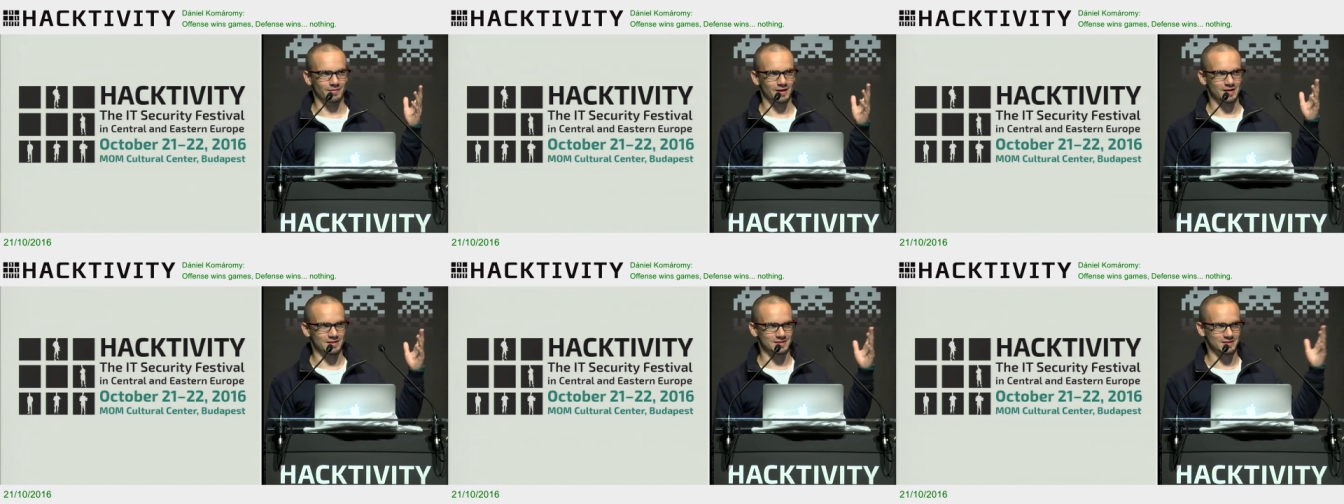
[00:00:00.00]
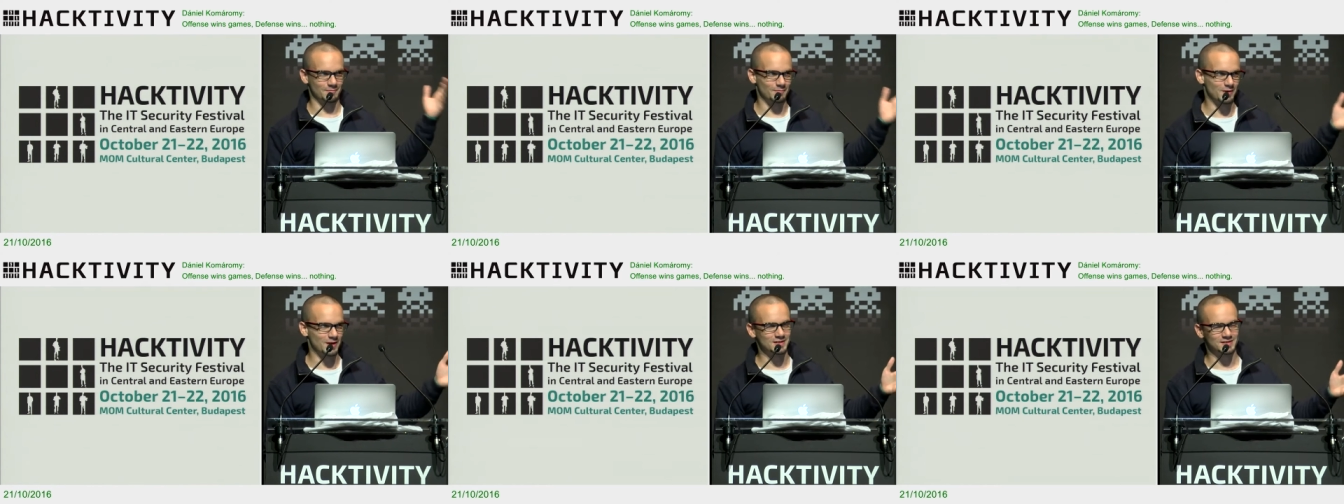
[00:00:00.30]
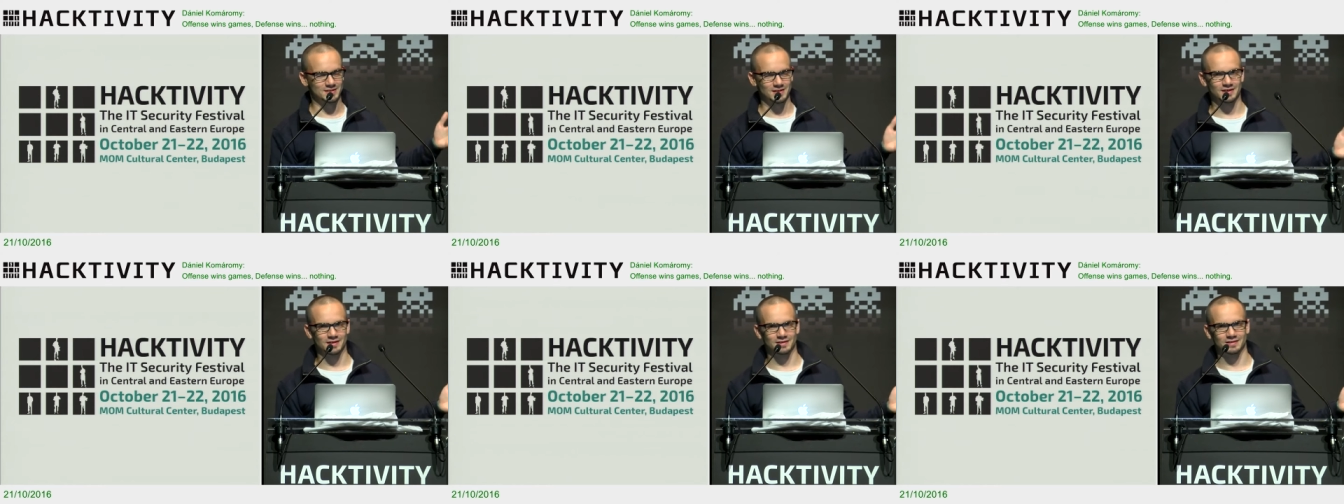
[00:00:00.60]
as
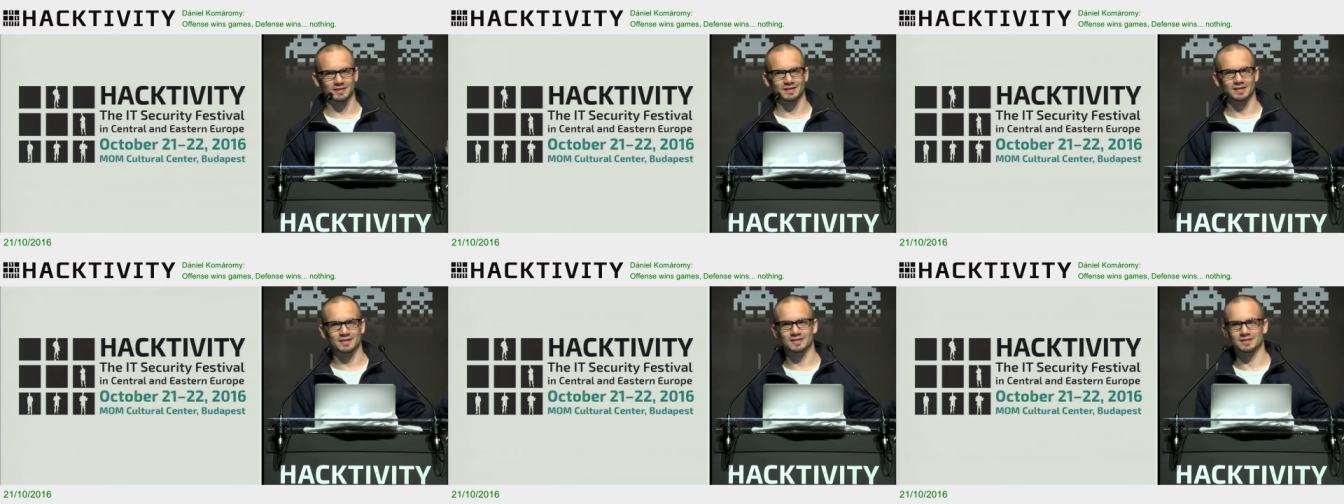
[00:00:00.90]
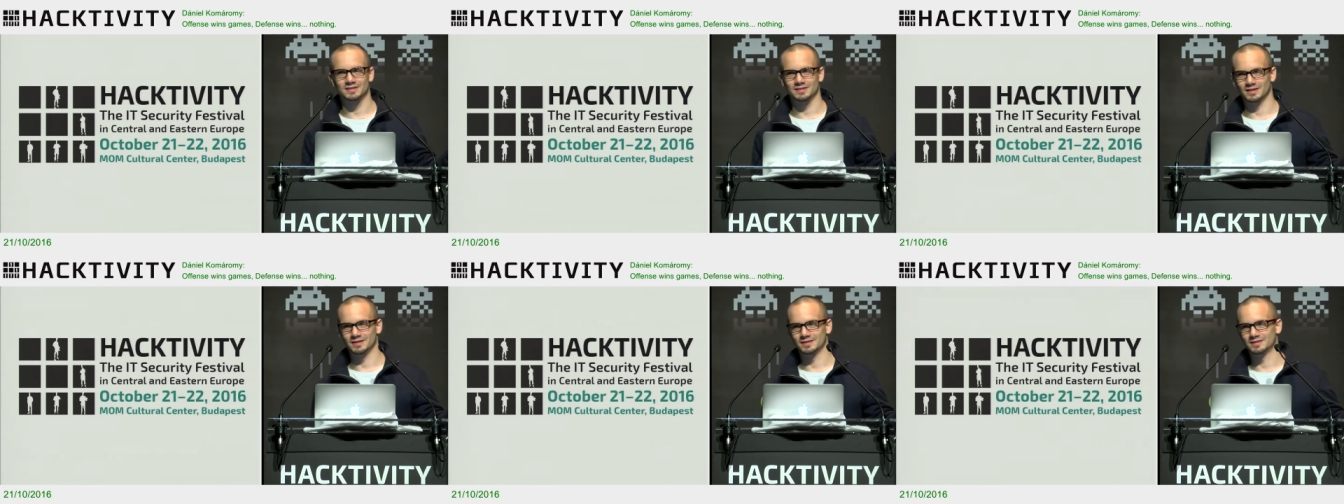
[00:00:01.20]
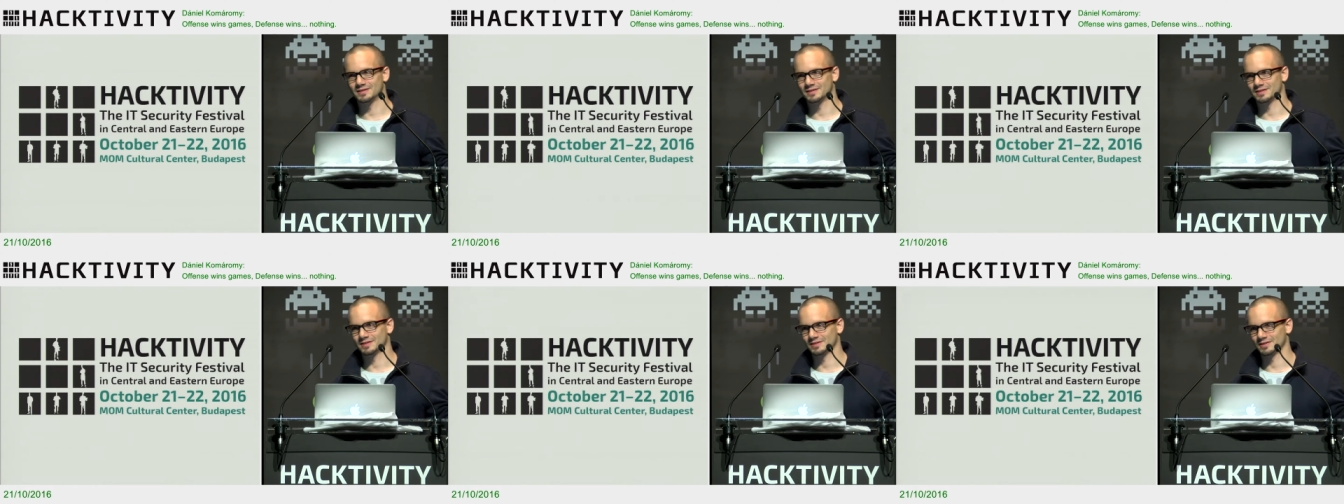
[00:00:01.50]
amazing it is,
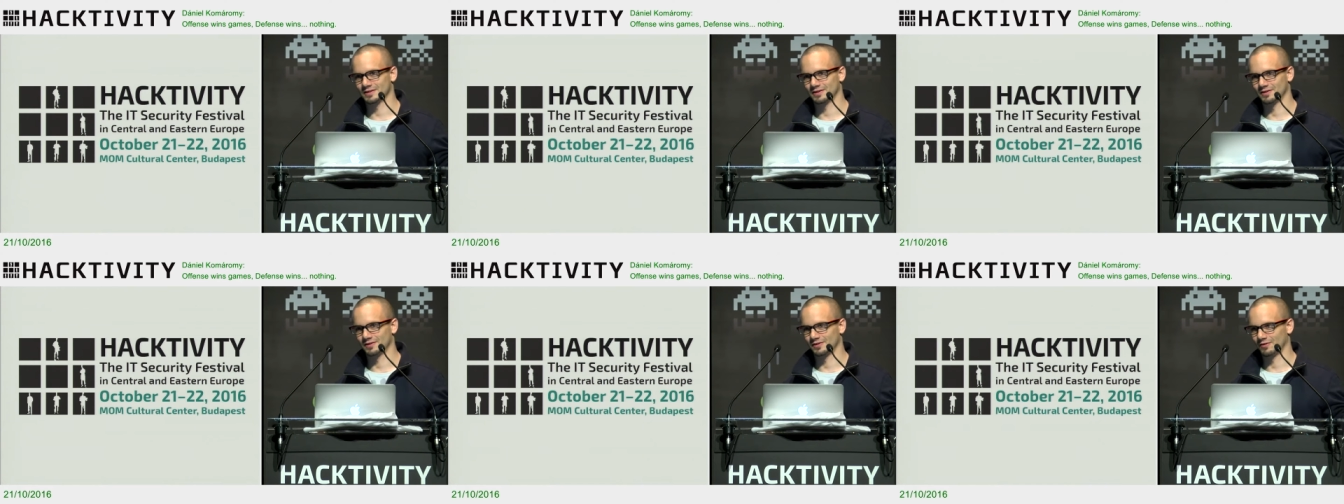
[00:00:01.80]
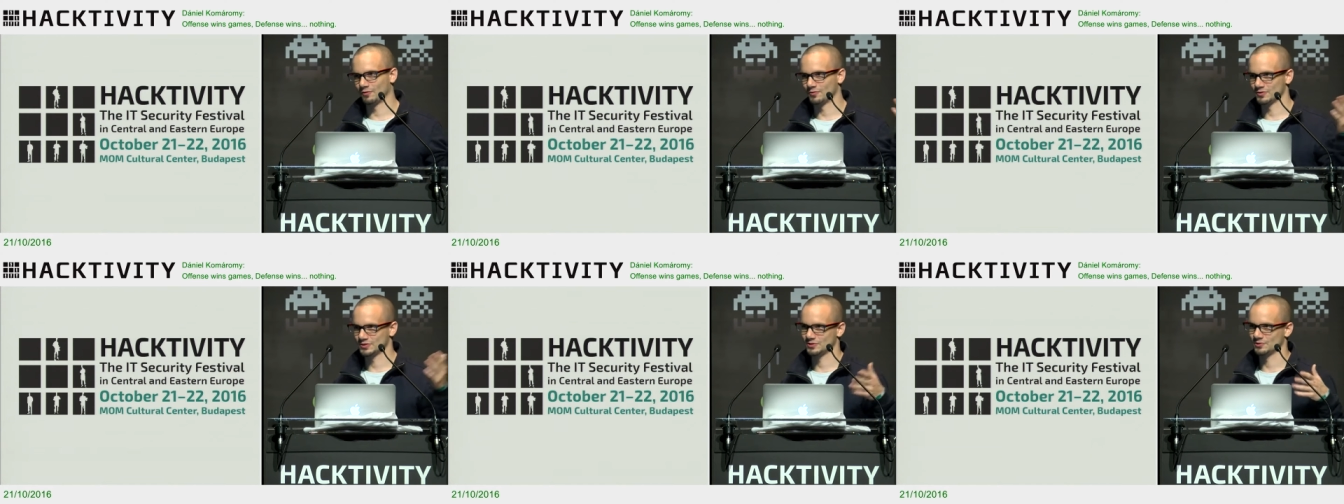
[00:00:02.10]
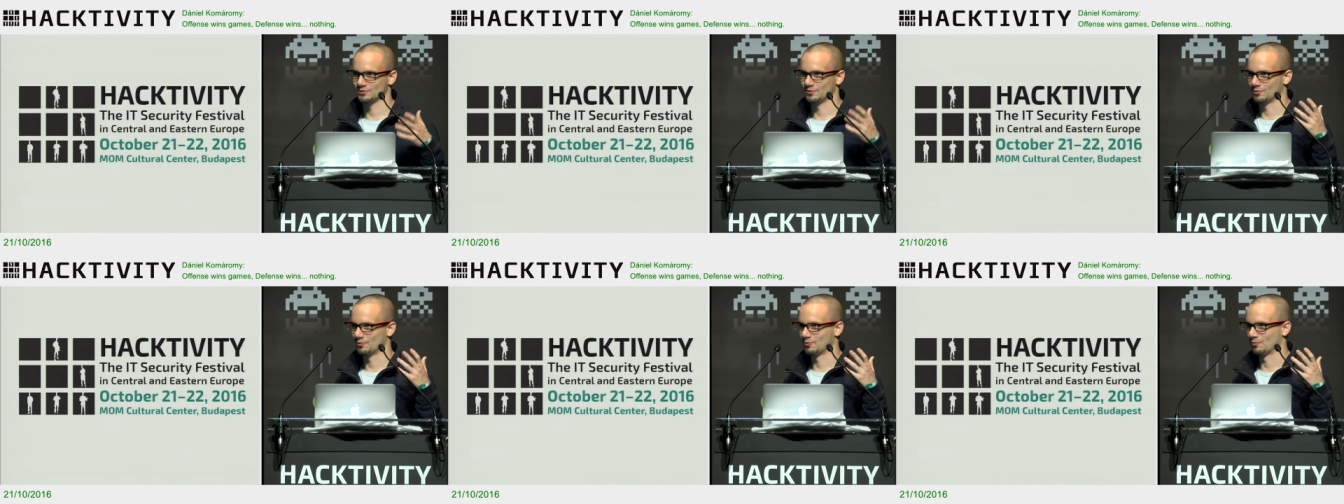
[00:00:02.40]
it's
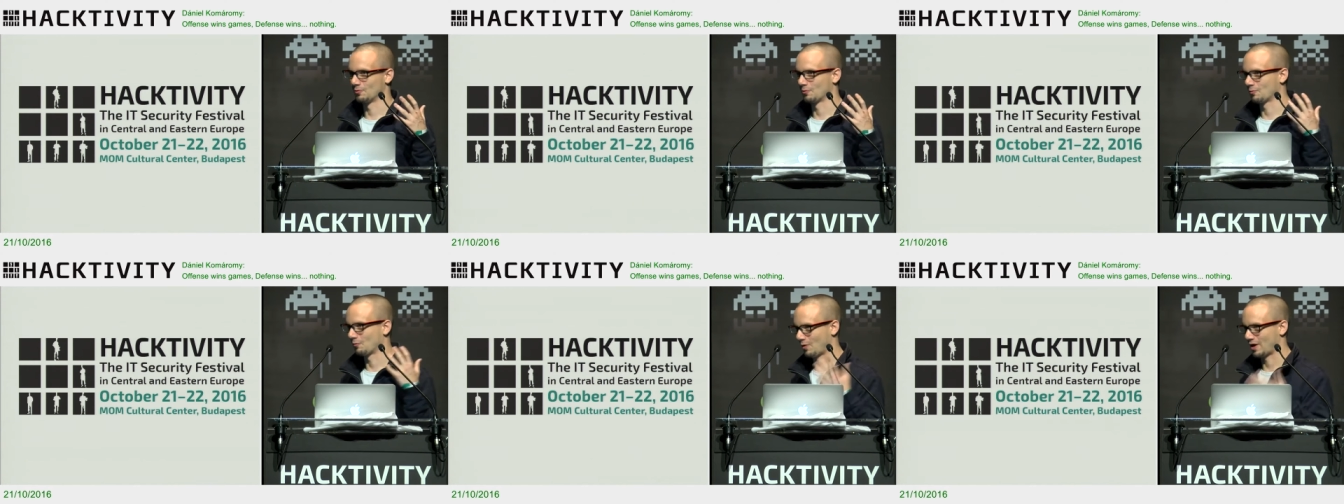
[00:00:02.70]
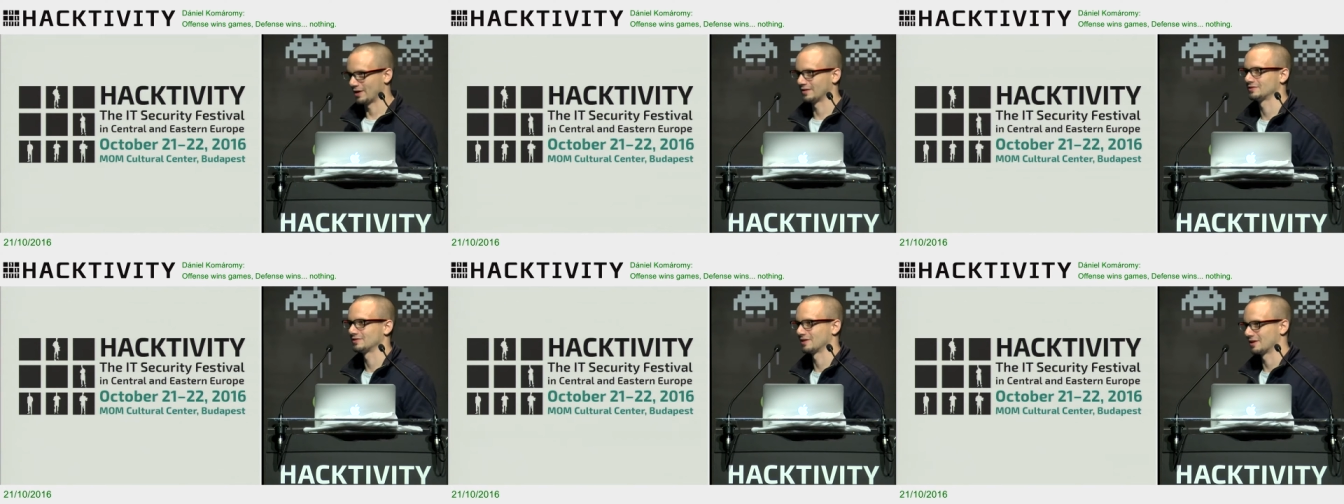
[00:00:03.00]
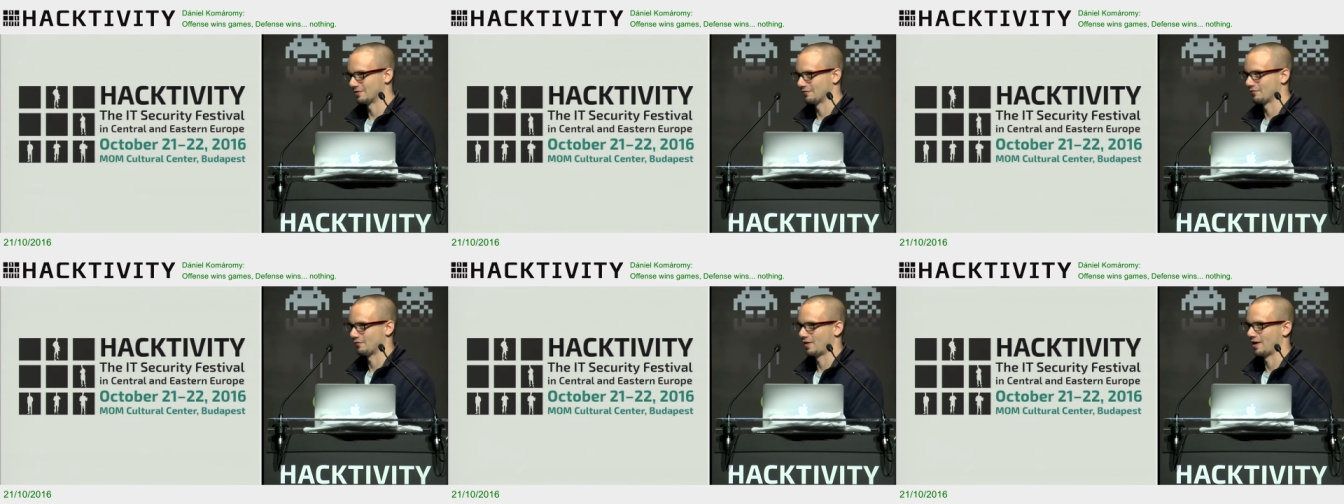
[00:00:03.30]
also quite
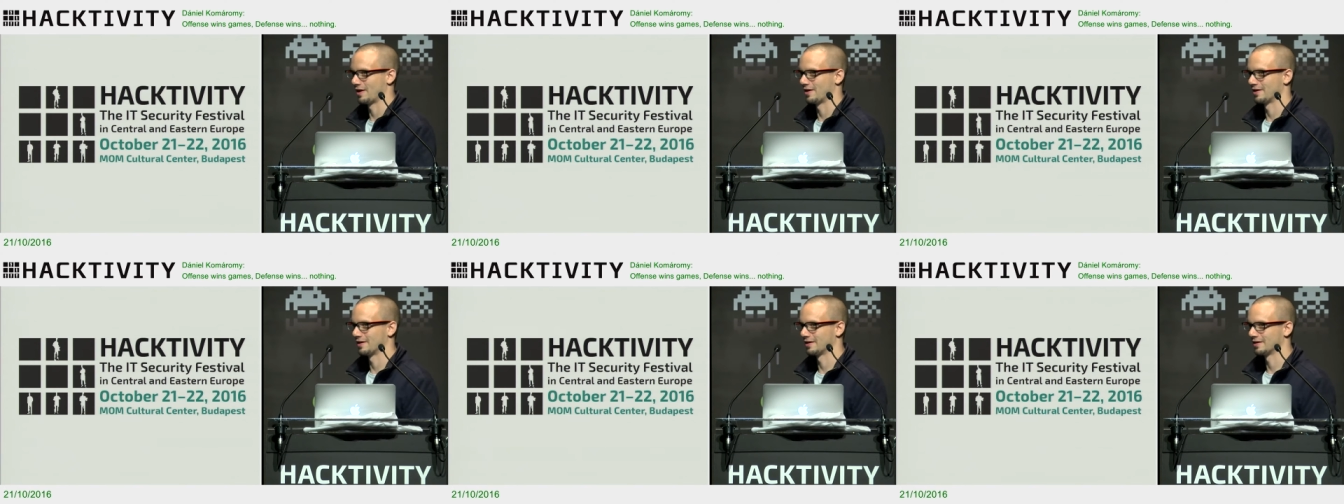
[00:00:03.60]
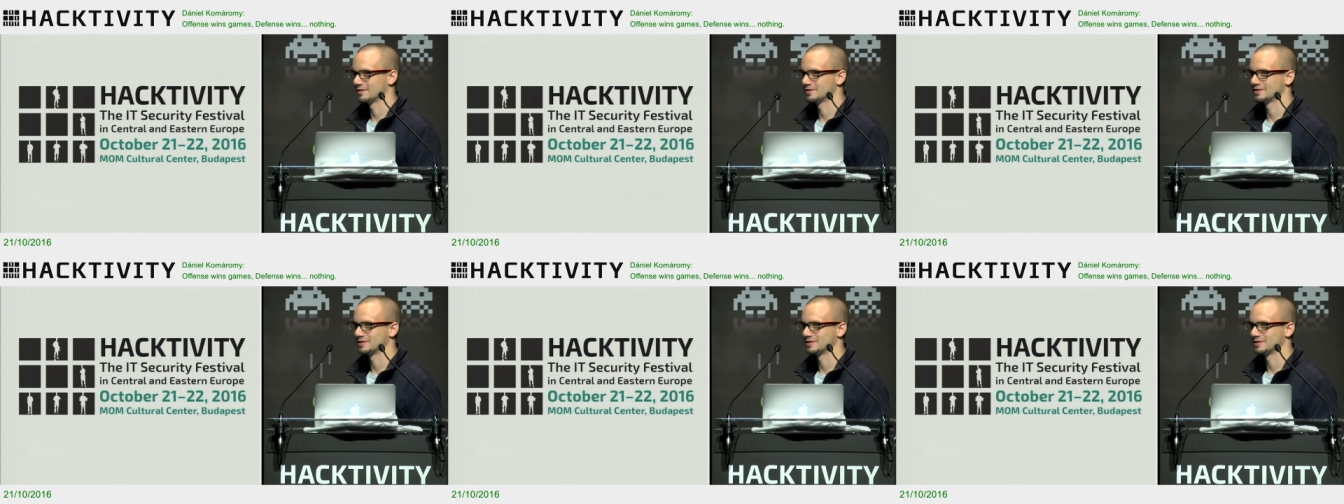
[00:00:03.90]
terrifying.